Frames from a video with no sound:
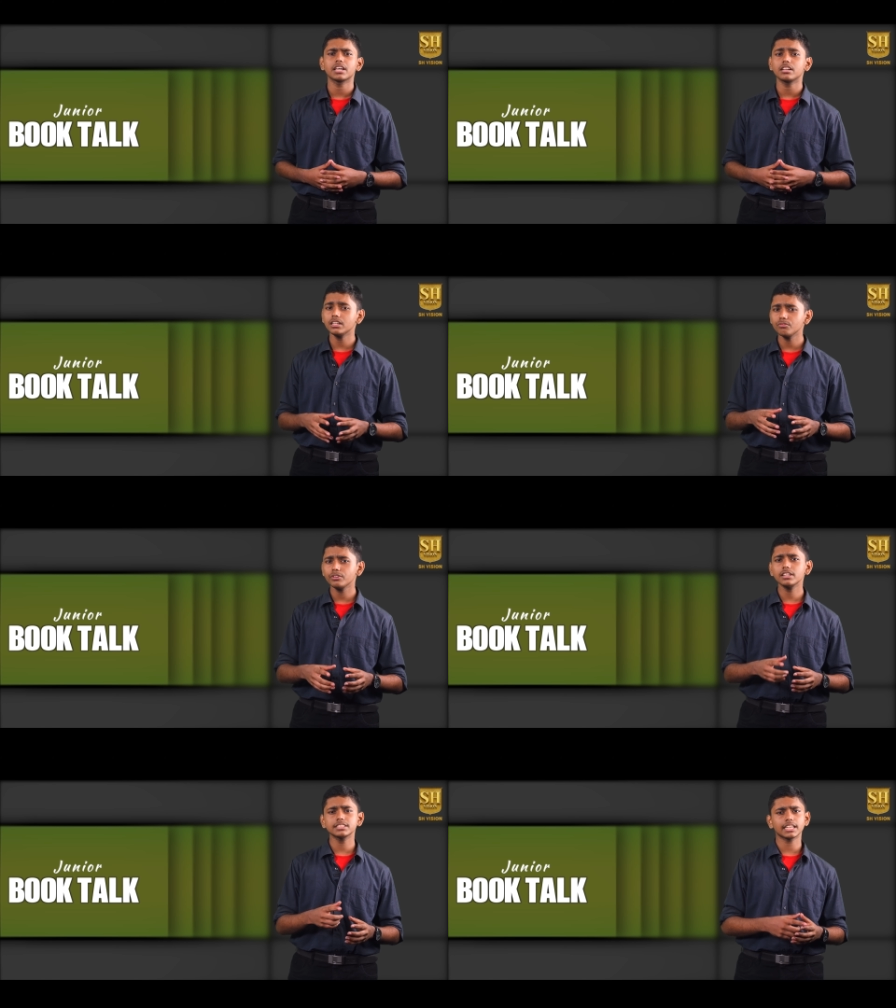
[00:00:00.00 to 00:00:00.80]

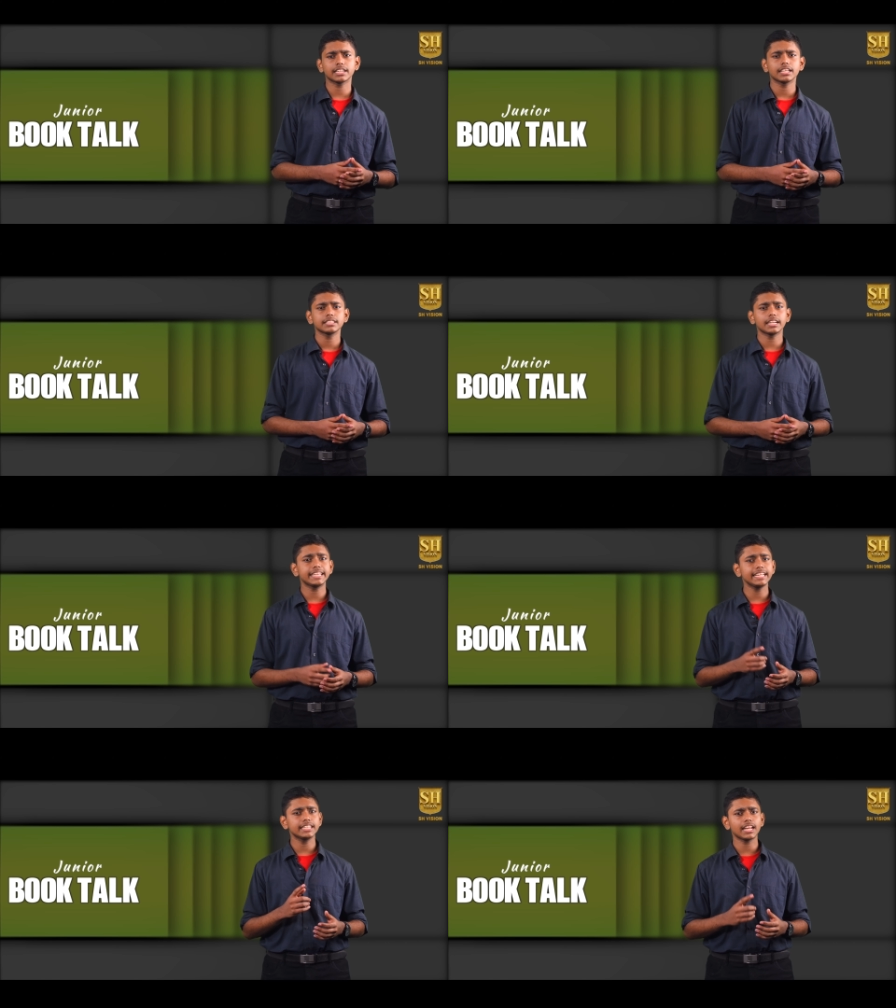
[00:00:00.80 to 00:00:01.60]
Renfield said that
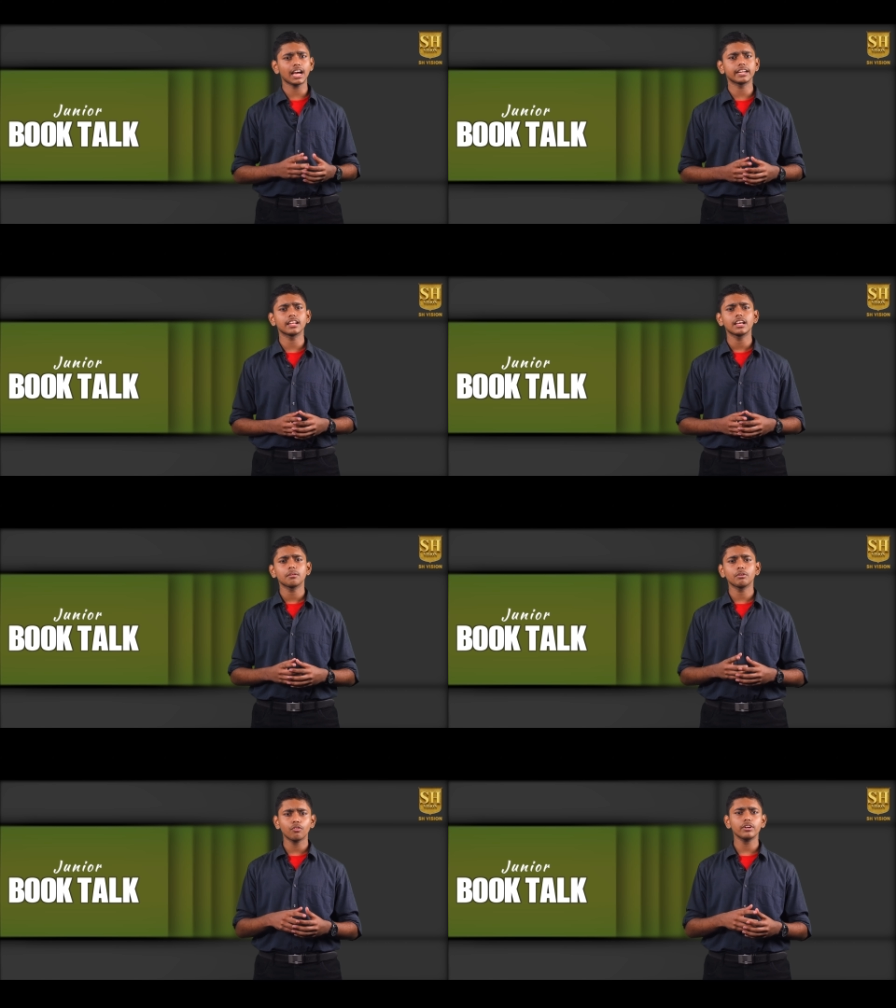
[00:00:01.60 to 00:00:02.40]
he died
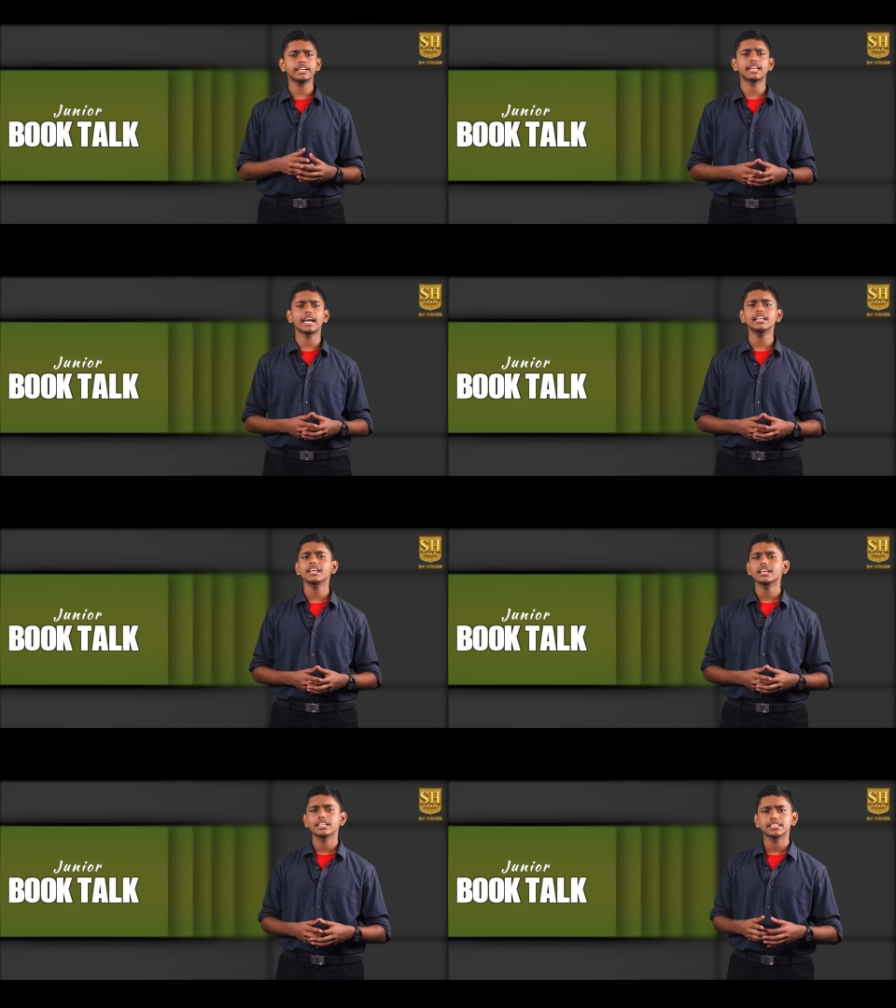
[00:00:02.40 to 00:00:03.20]
before he died,
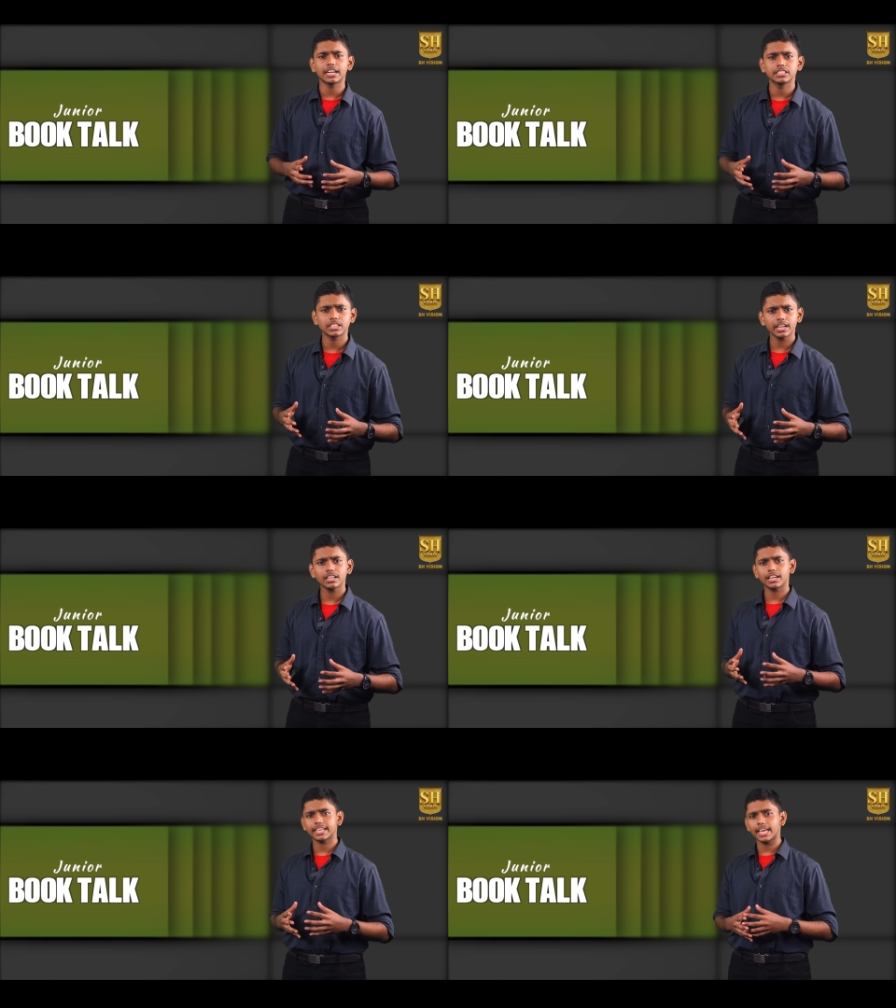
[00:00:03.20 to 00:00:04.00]
that
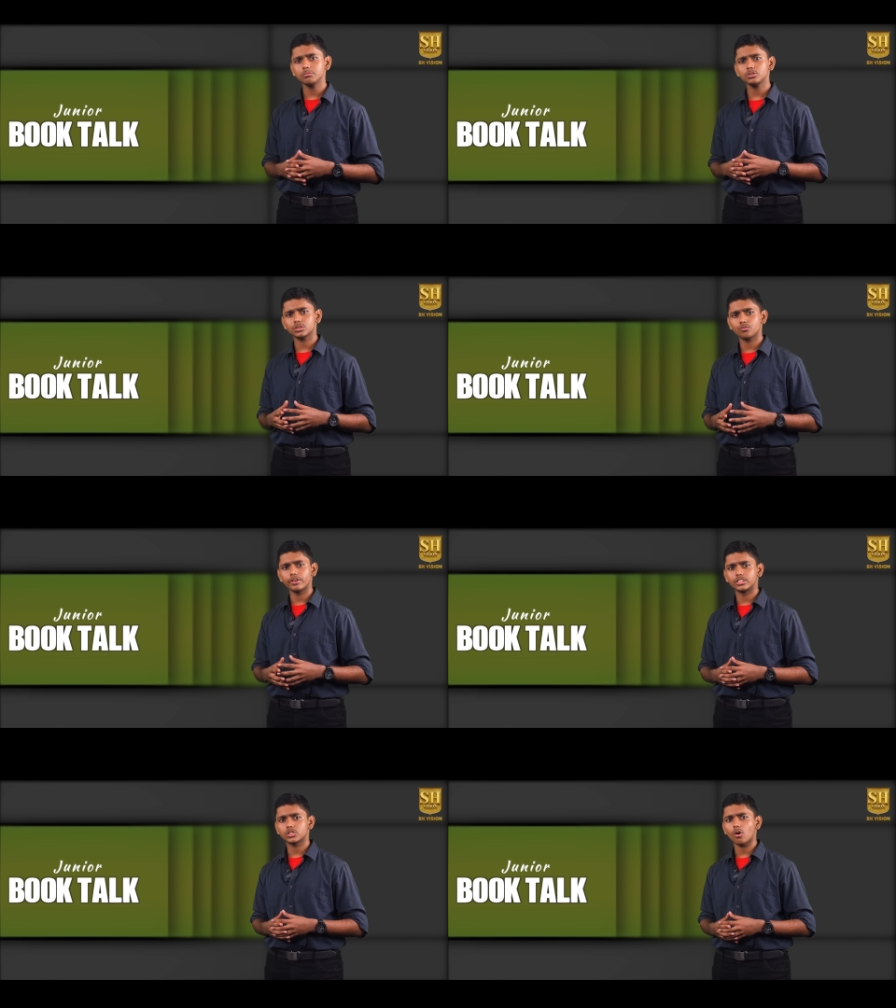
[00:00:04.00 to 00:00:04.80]
Dracula came to his
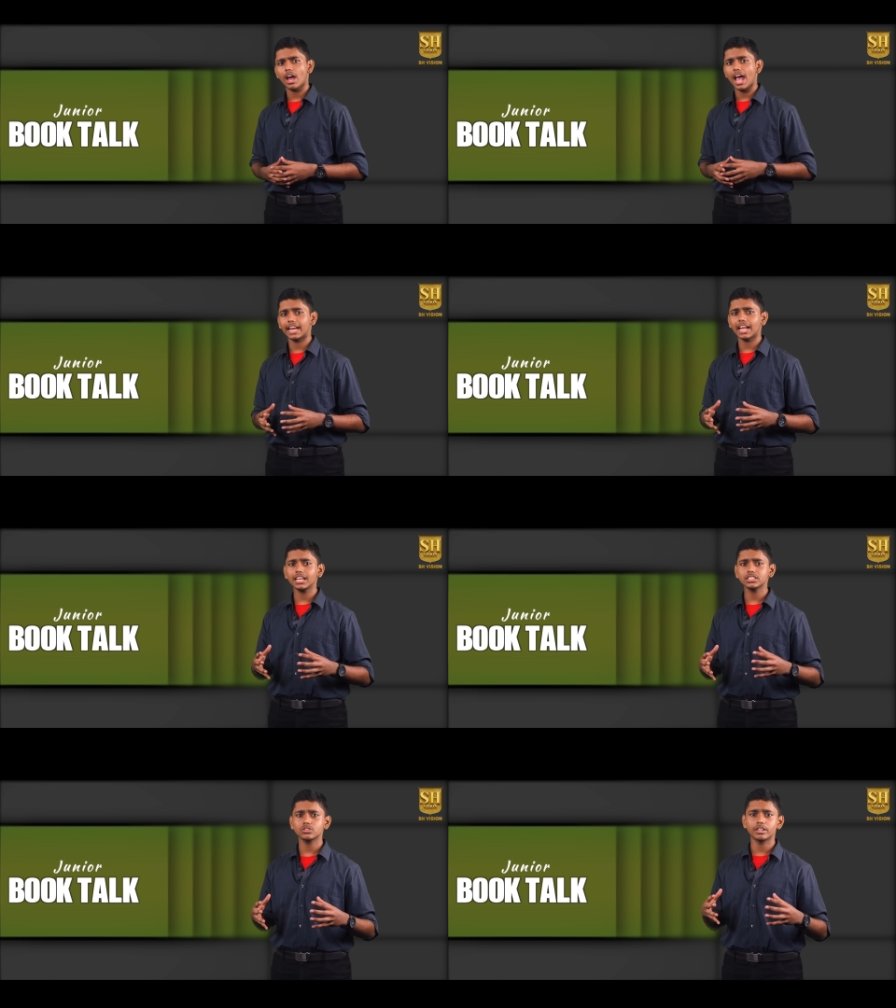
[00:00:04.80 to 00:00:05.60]
window and
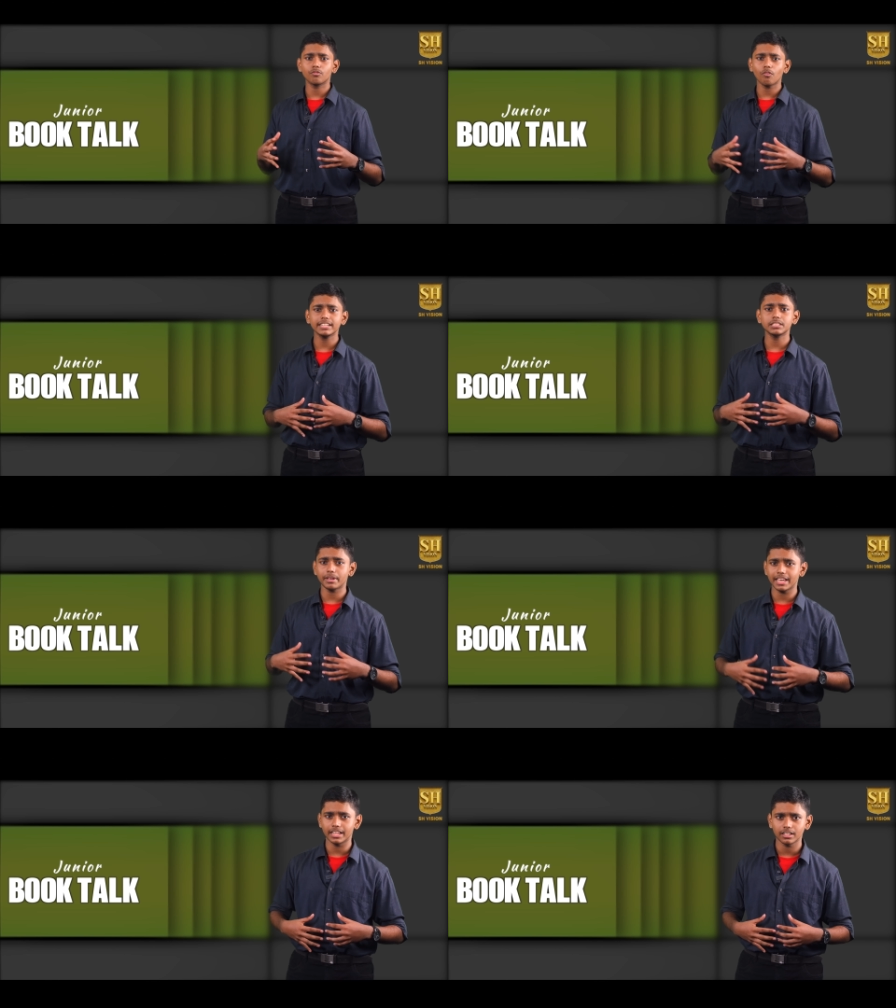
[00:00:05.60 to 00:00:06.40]
asked to invite him
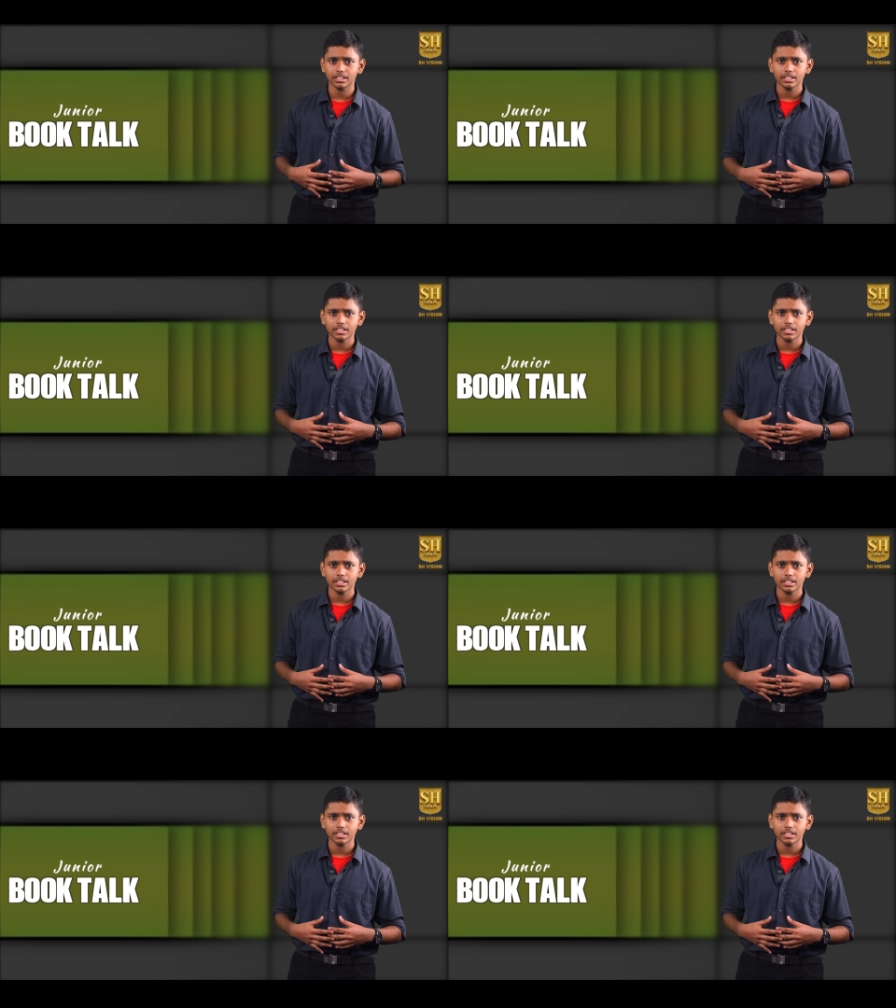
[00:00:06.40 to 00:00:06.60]
in.